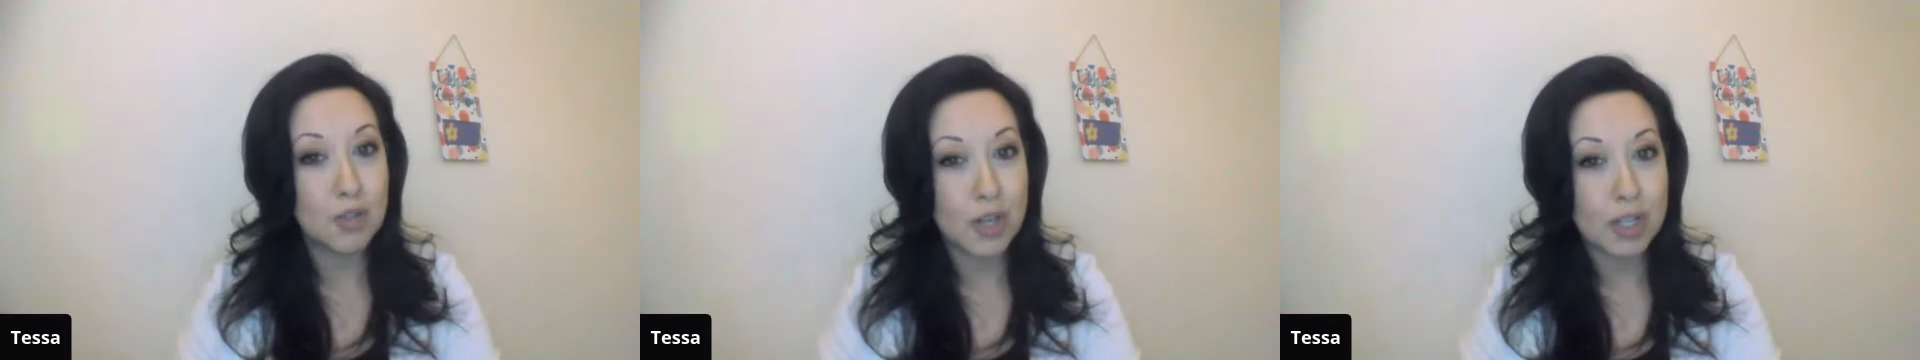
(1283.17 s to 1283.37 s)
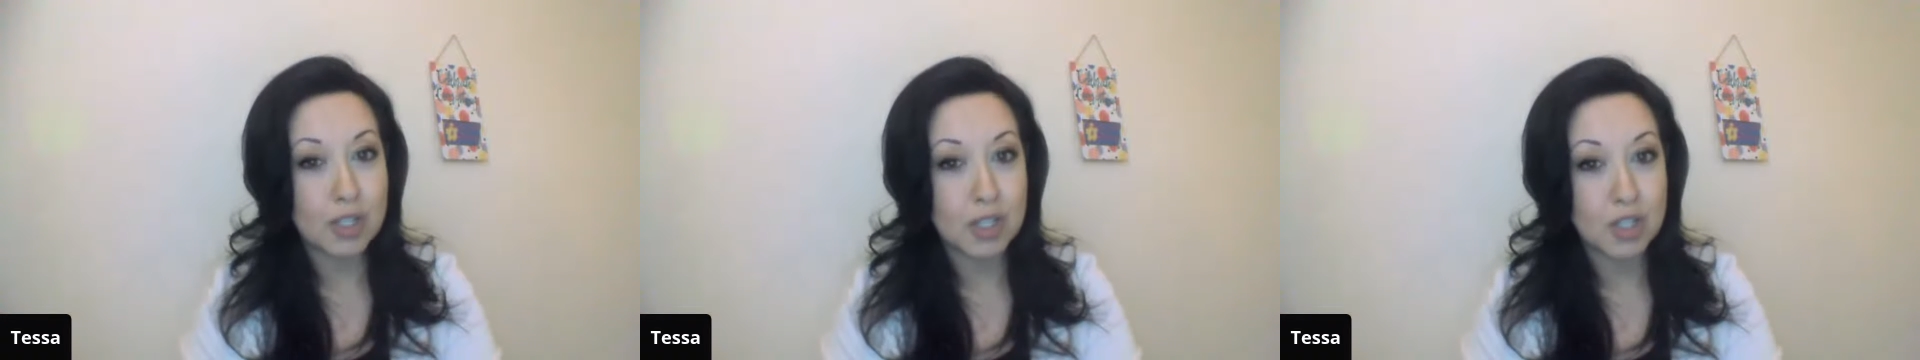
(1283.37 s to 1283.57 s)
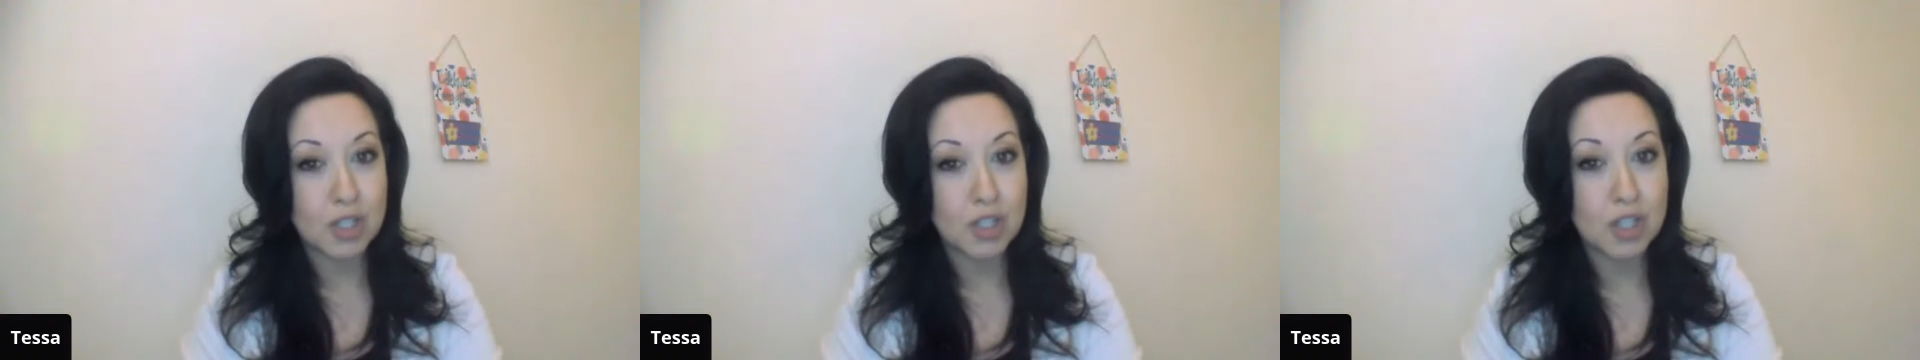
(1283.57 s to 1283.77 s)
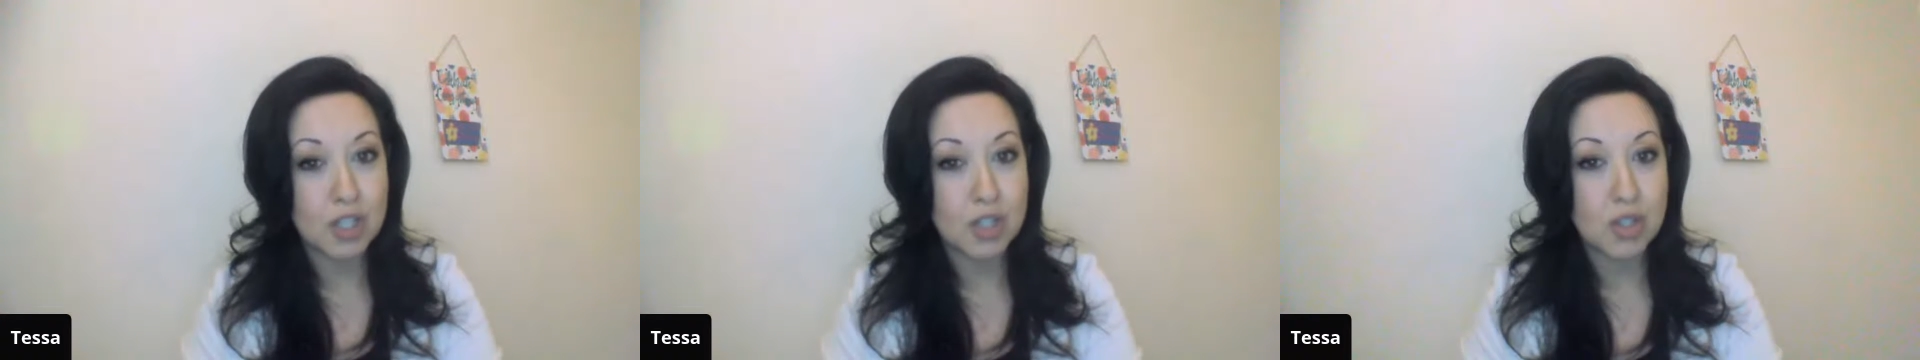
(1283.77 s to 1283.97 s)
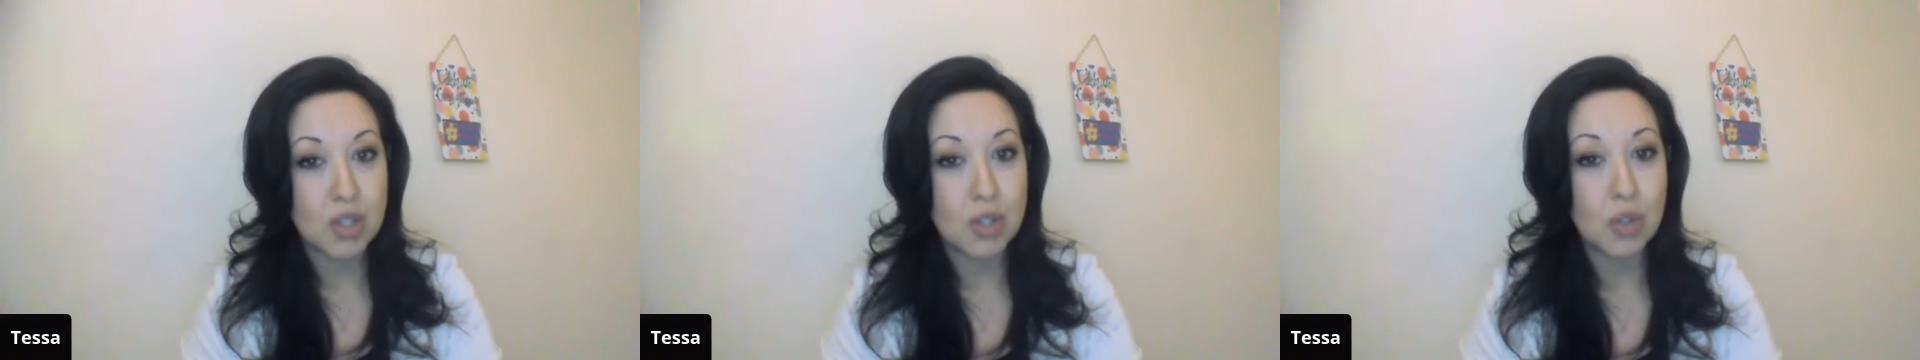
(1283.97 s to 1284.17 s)

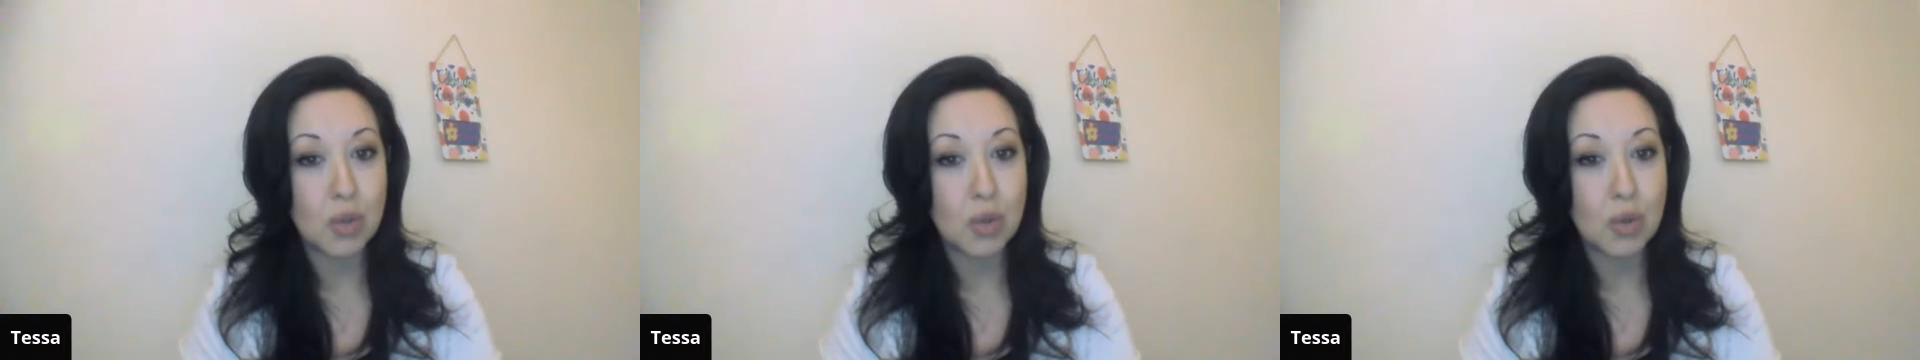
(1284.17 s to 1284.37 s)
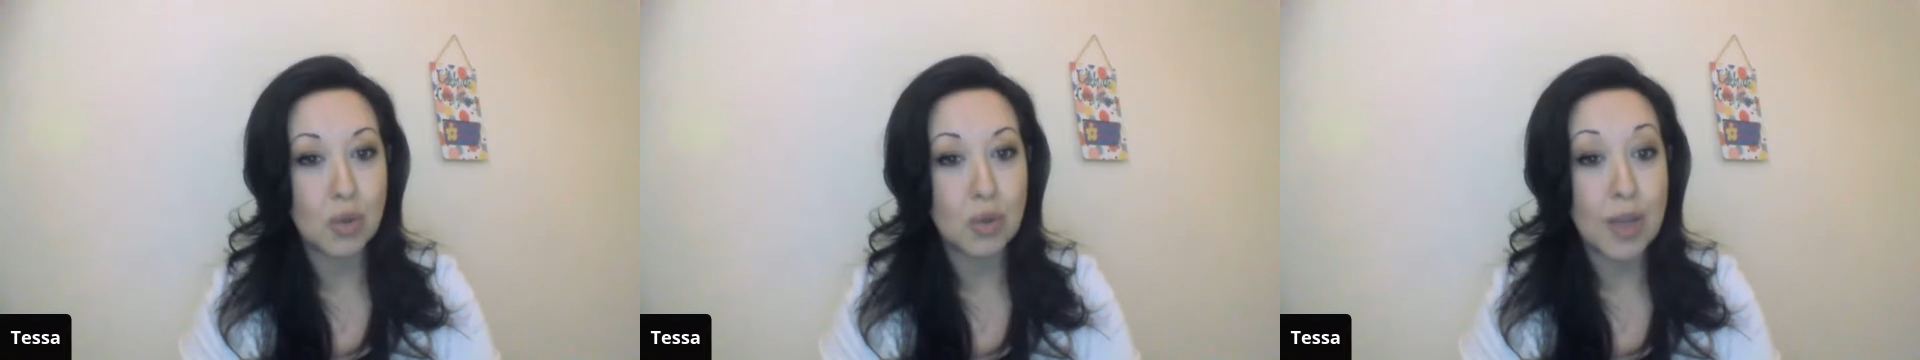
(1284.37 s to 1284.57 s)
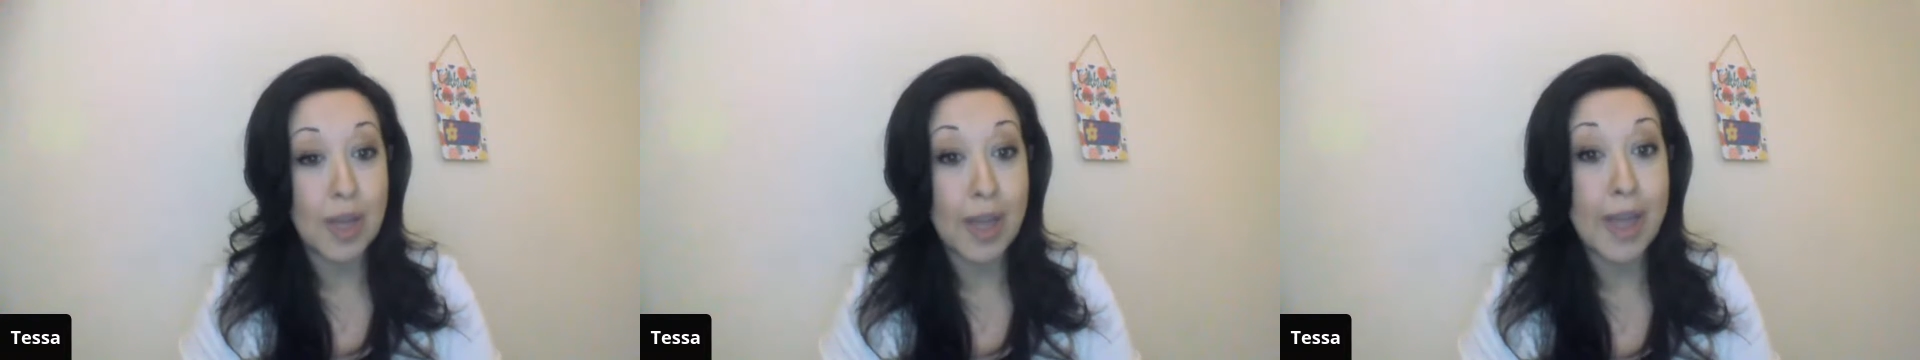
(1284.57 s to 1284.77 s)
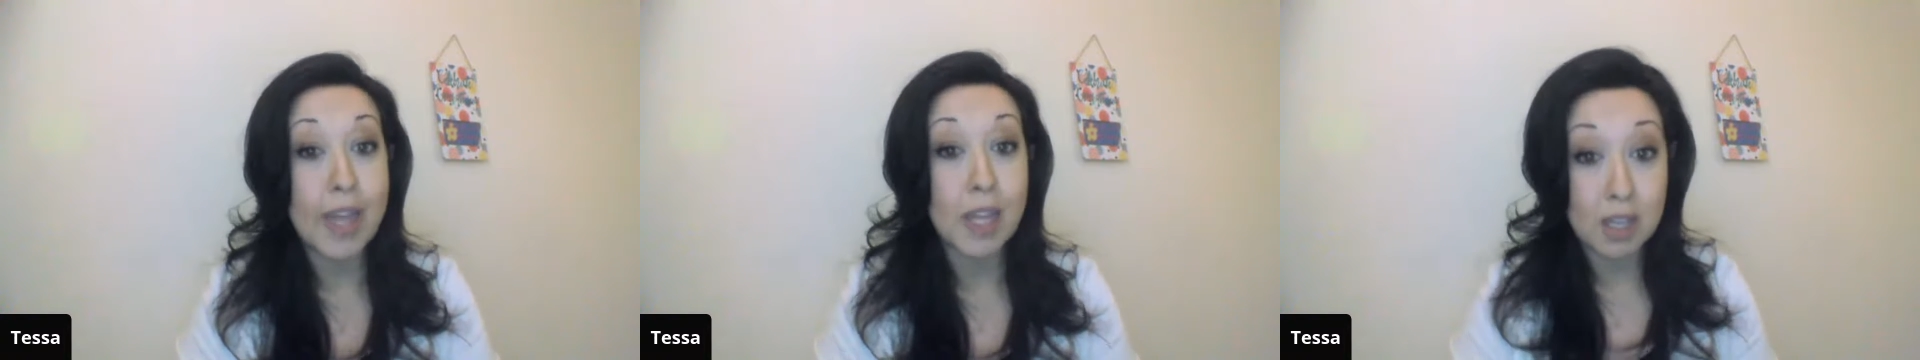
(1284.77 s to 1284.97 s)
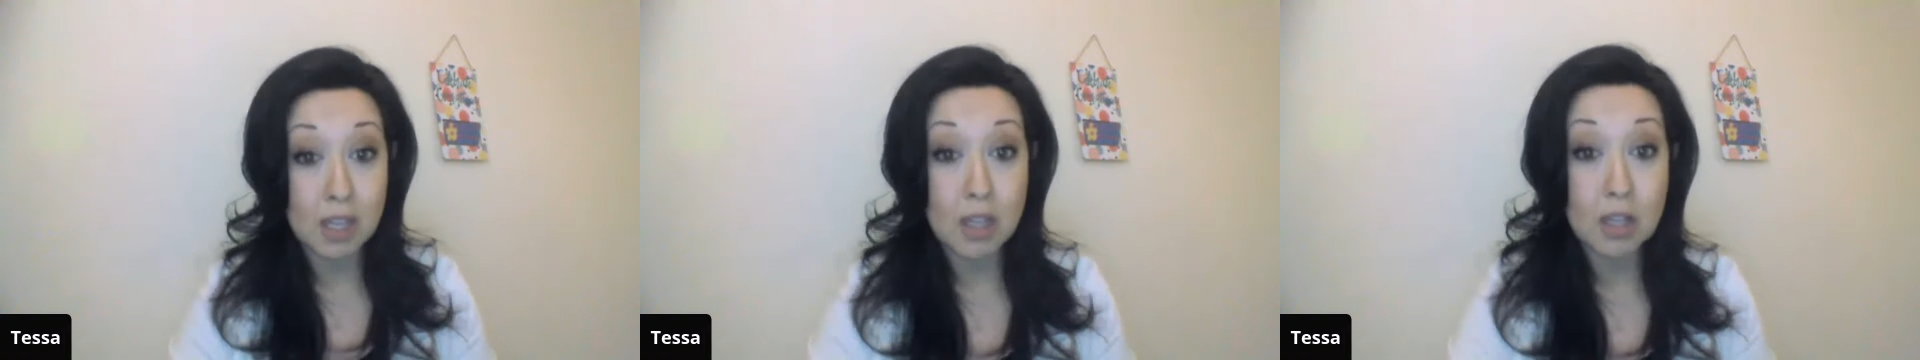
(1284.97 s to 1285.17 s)
transition into,
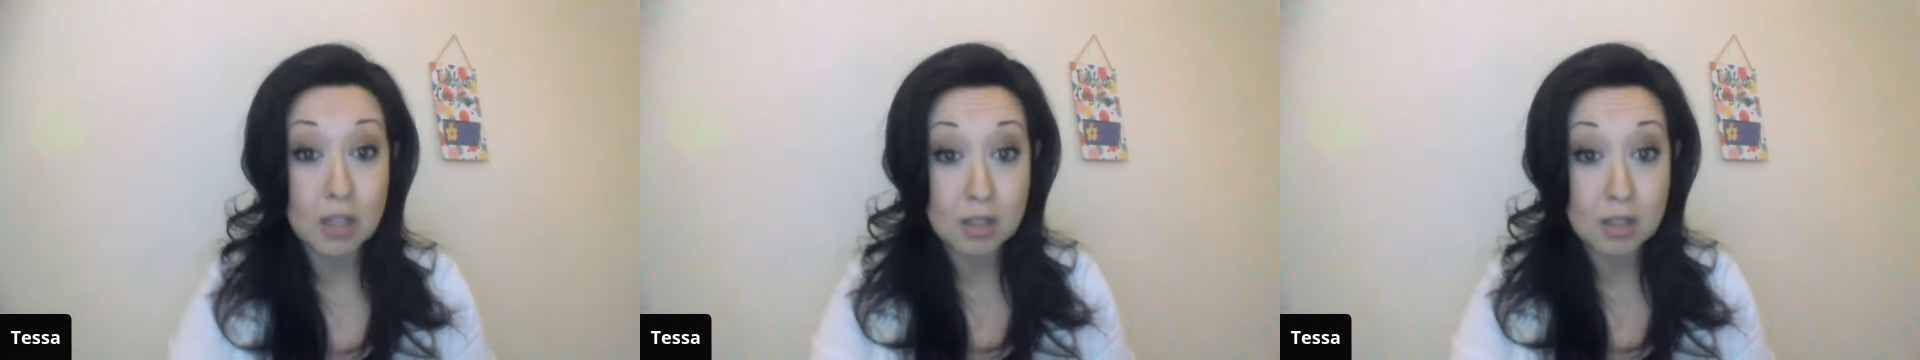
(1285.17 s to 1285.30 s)
hey,